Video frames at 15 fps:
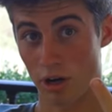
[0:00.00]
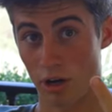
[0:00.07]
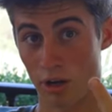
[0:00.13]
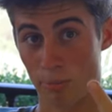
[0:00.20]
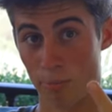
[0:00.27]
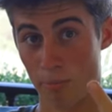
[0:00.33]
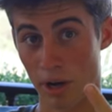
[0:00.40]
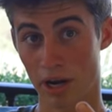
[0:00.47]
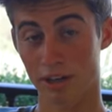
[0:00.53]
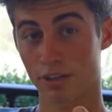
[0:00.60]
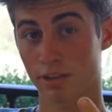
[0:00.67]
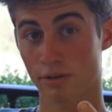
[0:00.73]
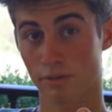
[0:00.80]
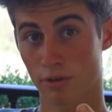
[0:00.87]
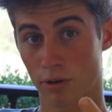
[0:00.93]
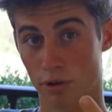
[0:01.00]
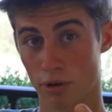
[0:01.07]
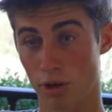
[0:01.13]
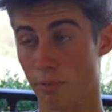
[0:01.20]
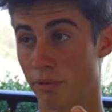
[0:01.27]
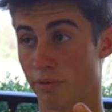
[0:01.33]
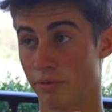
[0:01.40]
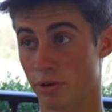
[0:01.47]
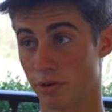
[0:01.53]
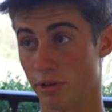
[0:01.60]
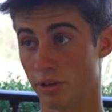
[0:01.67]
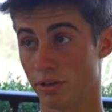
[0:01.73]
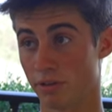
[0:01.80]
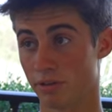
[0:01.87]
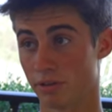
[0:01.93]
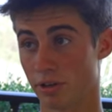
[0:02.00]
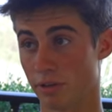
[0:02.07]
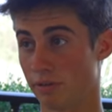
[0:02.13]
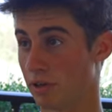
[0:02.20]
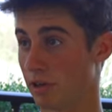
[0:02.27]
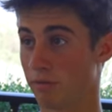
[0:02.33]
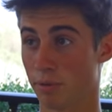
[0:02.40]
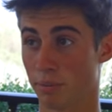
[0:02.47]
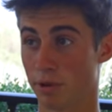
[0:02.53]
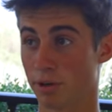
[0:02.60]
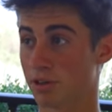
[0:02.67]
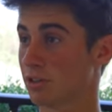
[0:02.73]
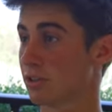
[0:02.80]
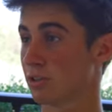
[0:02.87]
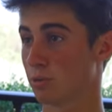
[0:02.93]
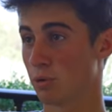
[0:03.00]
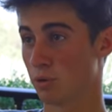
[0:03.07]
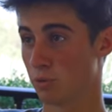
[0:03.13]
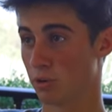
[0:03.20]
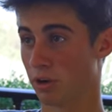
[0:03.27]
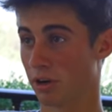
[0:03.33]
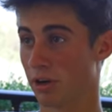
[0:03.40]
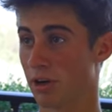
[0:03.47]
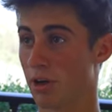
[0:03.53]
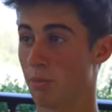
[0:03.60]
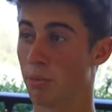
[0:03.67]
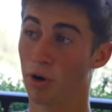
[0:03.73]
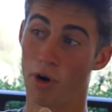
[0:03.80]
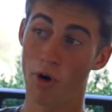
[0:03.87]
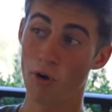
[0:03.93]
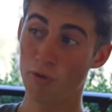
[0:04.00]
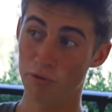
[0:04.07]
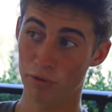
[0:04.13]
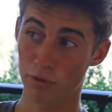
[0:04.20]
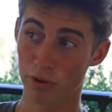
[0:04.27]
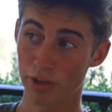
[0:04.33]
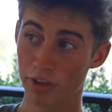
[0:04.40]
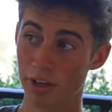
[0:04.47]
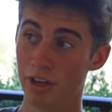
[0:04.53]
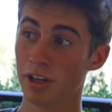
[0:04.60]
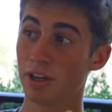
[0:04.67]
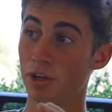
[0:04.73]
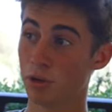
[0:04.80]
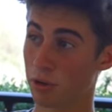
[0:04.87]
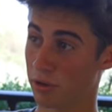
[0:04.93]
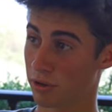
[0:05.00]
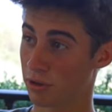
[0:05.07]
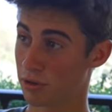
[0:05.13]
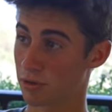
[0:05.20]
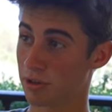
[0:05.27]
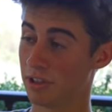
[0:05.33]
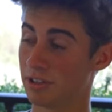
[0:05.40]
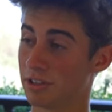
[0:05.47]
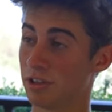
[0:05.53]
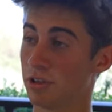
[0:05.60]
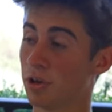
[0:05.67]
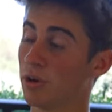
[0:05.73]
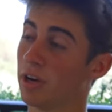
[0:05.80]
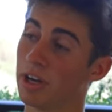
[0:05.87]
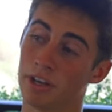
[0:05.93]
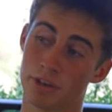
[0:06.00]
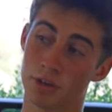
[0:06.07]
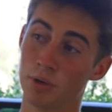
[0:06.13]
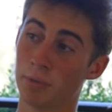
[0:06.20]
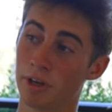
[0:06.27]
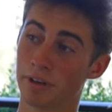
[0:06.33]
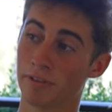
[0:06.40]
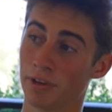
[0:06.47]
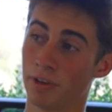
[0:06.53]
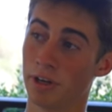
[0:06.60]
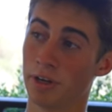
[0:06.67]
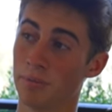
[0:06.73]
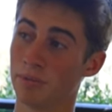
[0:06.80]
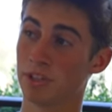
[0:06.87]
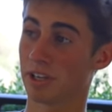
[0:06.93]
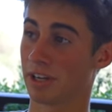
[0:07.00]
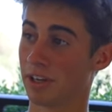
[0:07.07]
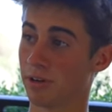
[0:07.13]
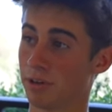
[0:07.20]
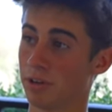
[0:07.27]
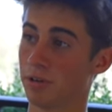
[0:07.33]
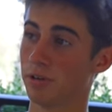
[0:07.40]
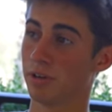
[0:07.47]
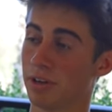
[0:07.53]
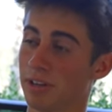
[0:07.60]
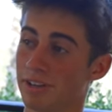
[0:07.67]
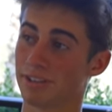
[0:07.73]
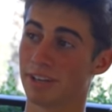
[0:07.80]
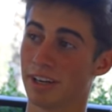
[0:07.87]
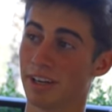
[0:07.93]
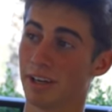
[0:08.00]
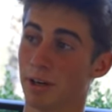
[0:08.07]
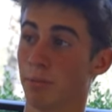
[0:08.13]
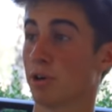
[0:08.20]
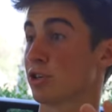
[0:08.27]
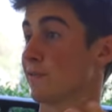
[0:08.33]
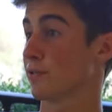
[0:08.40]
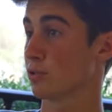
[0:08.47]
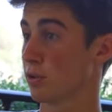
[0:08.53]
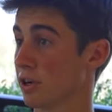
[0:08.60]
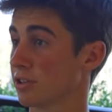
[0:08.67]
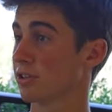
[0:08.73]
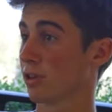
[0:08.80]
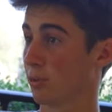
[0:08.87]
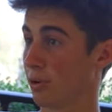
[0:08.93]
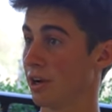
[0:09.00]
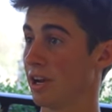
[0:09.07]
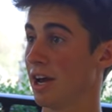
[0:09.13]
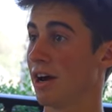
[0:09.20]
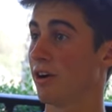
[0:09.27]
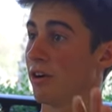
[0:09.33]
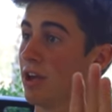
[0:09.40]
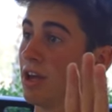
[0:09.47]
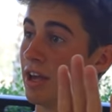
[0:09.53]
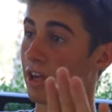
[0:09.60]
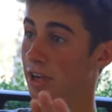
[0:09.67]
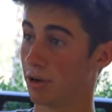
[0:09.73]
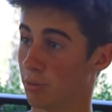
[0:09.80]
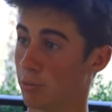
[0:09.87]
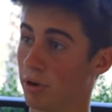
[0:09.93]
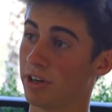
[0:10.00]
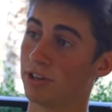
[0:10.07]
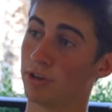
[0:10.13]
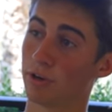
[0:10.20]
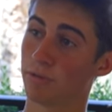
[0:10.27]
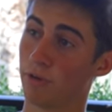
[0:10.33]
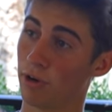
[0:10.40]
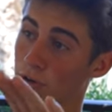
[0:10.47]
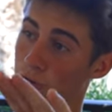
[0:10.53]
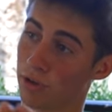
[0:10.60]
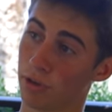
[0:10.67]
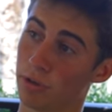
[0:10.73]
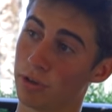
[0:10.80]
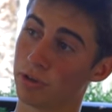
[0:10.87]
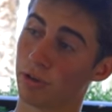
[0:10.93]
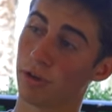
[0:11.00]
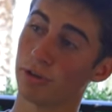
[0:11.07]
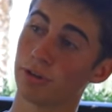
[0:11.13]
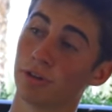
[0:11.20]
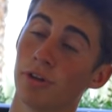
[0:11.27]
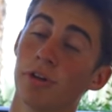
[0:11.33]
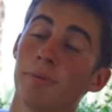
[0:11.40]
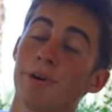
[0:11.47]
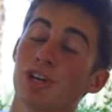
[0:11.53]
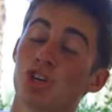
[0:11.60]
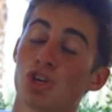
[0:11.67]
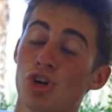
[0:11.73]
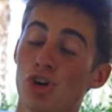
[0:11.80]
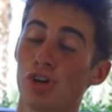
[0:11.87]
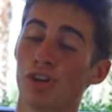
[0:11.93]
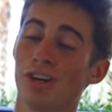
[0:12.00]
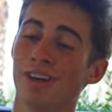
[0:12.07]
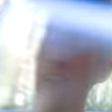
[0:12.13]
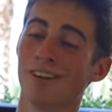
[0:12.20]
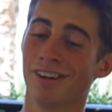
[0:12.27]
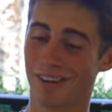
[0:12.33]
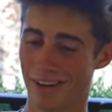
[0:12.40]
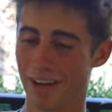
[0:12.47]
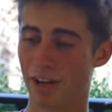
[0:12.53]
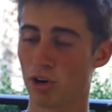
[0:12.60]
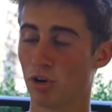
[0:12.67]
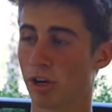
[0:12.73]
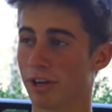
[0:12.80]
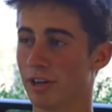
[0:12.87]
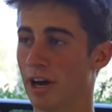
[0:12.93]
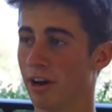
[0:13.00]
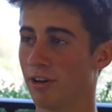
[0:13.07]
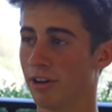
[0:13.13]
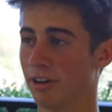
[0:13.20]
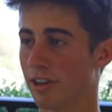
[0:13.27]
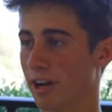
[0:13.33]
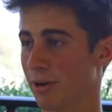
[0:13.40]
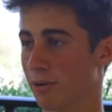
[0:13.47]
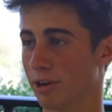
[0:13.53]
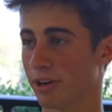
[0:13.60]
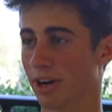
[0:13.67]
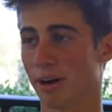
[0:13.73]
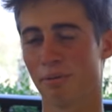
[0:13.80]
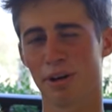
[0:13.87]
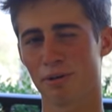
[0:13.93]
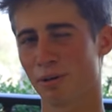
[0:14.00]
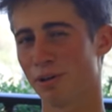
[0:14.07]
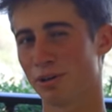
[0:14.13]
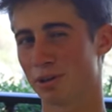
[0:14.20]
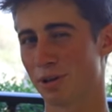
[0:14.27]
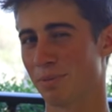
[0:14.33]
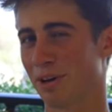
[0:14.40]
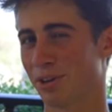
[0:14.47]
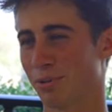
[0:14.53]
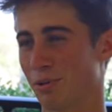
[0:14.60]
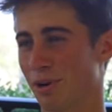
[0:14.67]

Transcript: a massive clump of trees. If you aim for bushes, it won't work. But hopefully you go into the trees and you don't hit too big of a limb to kill you. Instead, hit a bunch of twigs on the way down. It'll brace your fall slowly, slowly, slowly, but surely, and you'll get dialed in that way. I'm not really sure about the